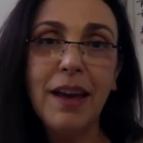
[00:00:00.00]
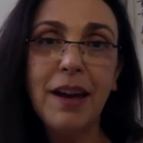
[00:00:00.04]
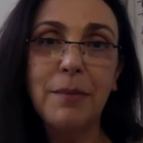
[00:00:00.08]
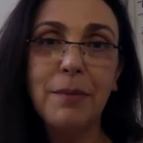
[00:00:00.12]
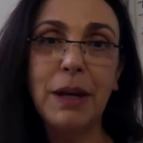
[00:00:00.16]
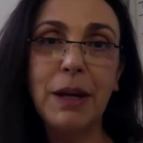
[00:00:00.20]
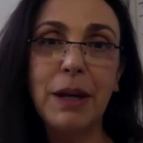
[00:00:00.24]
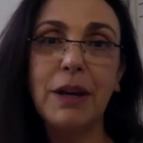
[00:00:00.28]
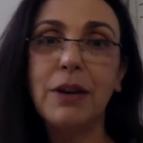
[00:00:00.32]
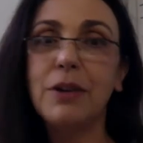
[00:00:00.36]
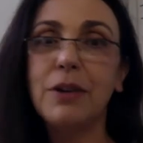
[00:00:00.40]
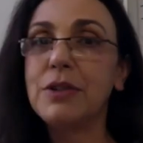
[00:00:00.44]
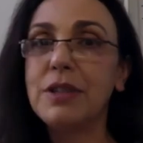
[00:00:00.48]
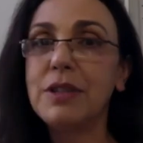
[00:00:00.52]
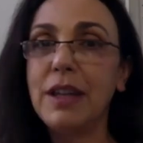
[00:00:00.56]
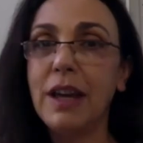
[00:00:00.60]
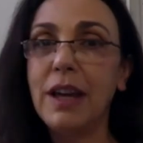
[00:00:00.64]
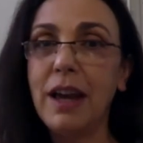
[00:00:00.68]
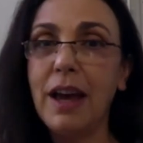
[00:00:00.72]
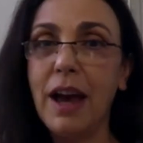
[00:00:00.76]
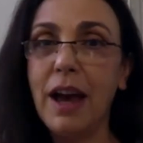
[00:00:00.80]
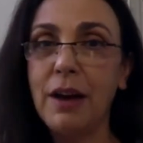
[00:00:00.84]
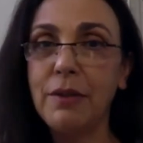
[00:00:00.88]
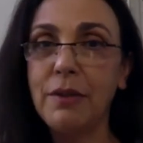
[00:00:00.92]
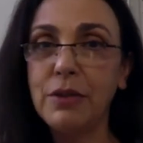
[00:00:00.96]
because they
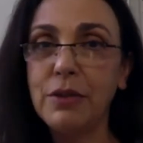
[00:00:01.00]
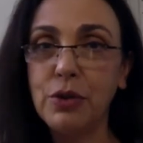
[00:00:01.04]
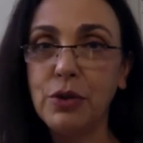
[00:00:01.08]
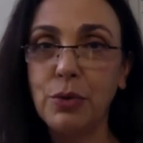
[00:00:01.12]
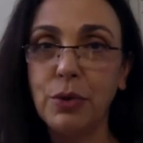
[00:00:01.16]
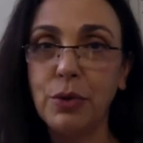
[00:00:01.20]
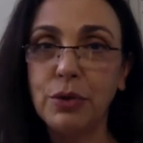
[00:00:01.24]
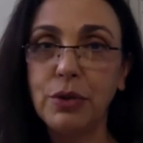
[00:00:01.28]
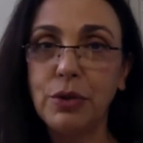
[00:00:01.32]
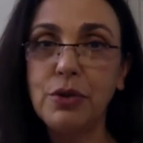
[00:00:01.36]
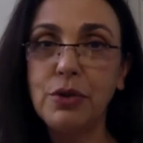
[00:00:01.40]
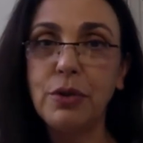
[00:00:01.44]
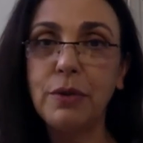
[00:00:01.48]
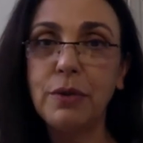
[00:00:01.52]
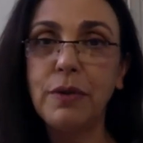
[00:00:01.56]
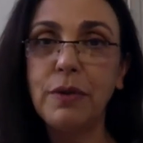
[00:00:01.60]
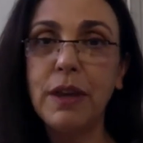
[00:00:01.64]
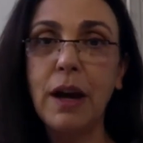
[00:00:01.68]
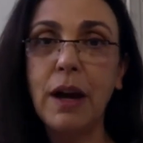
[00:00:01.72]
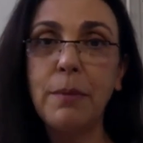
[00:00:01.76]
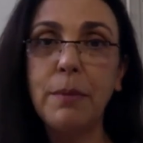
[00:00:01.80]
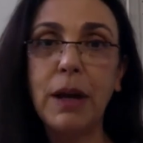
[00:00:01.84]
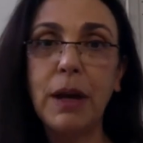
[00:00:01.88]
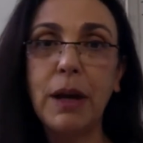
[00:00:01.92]
have a shortage of them,